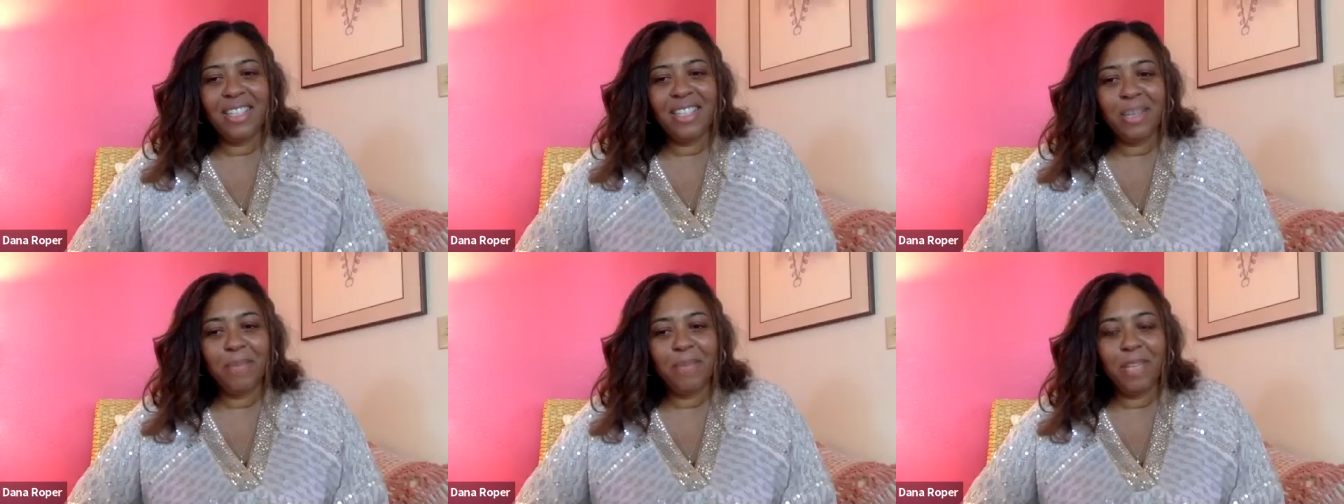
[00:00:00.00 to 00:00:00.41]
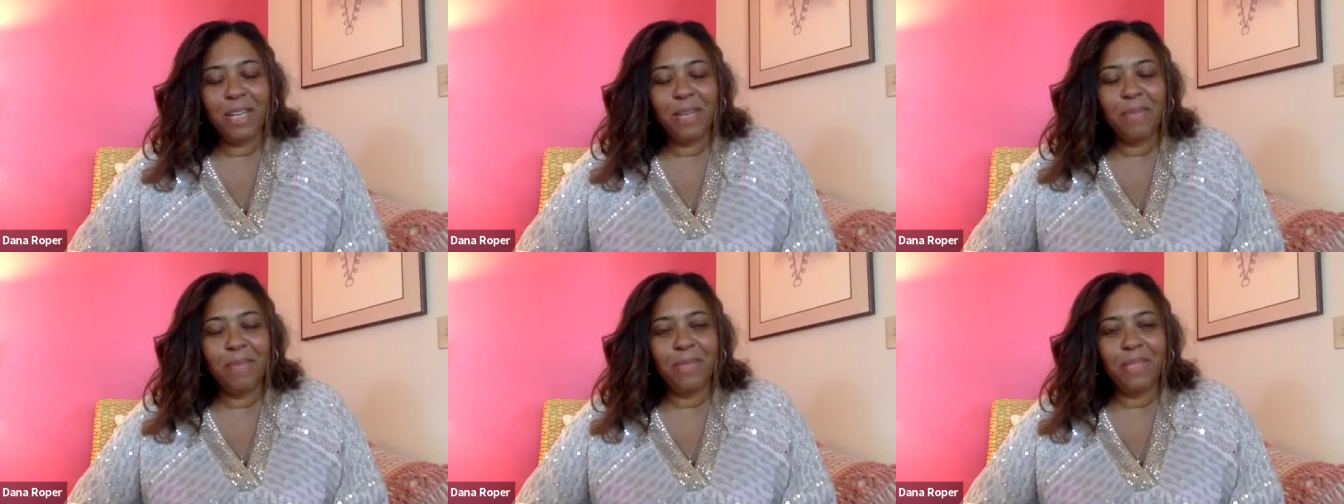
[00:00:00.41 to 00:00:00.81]

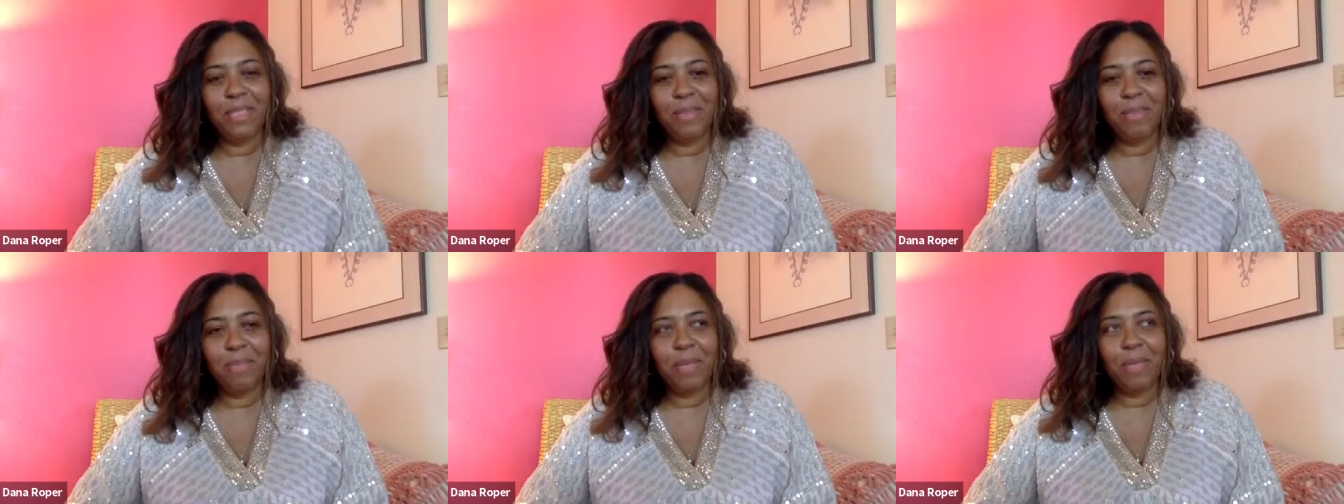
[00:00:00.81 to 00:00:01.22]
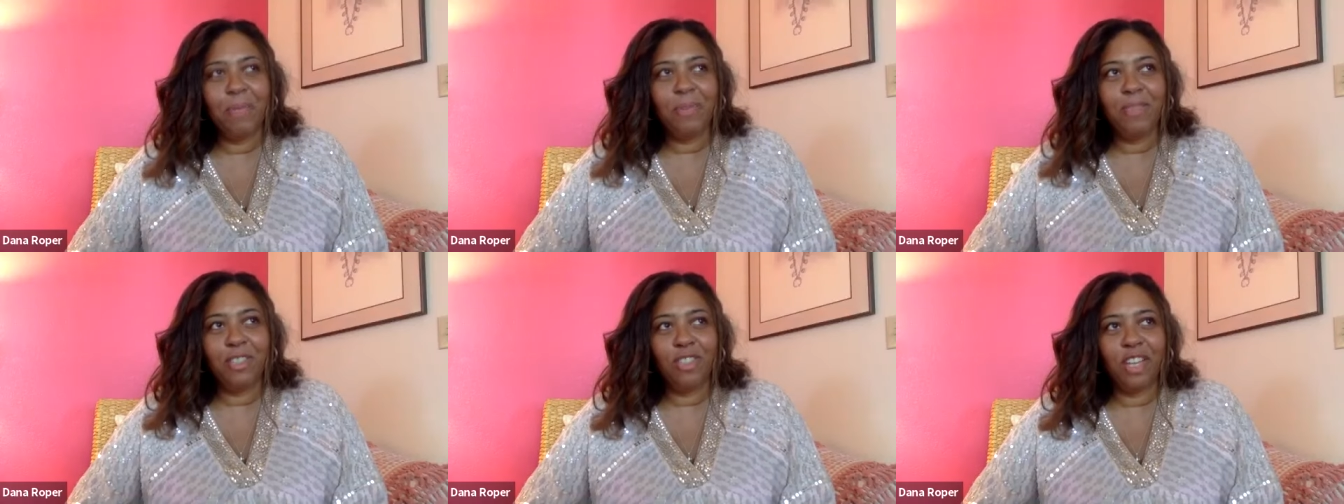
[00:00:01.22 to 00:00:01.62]
sometimes
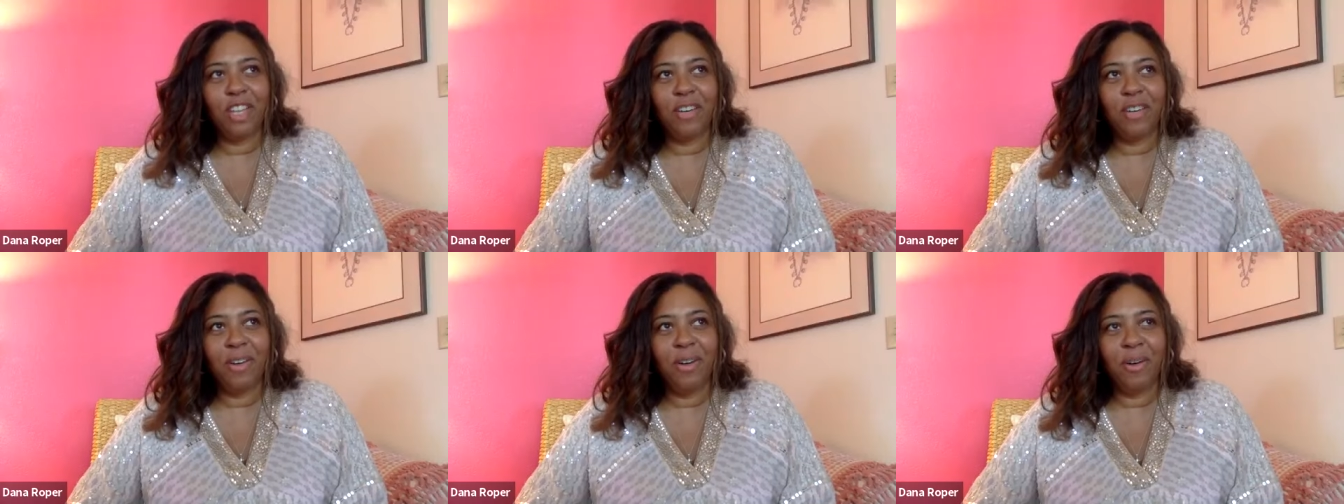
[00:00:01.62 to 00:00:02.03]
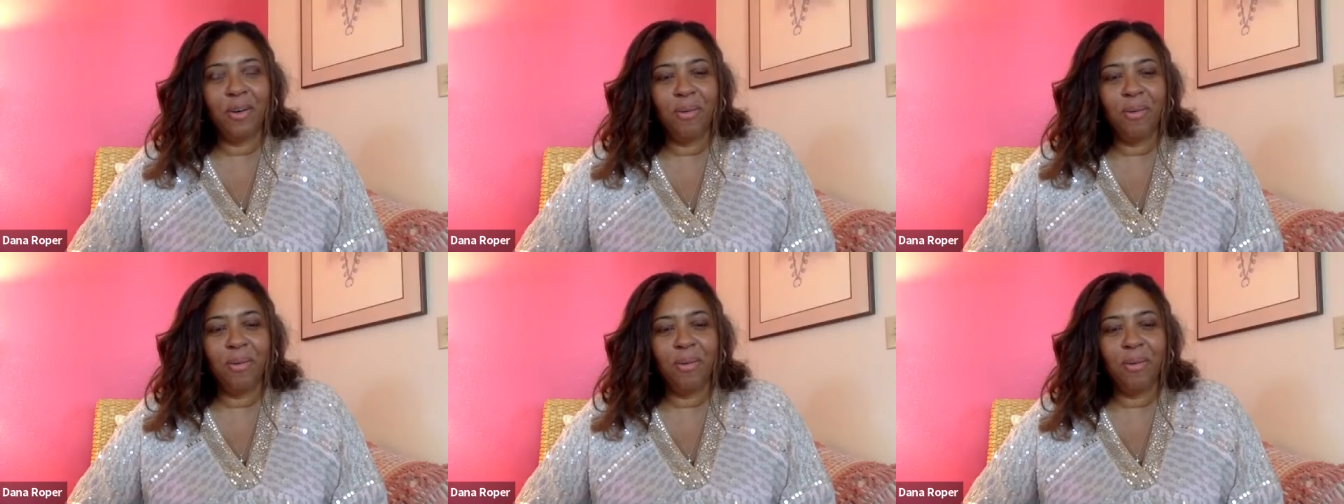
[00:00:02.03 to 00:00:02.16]
people in general,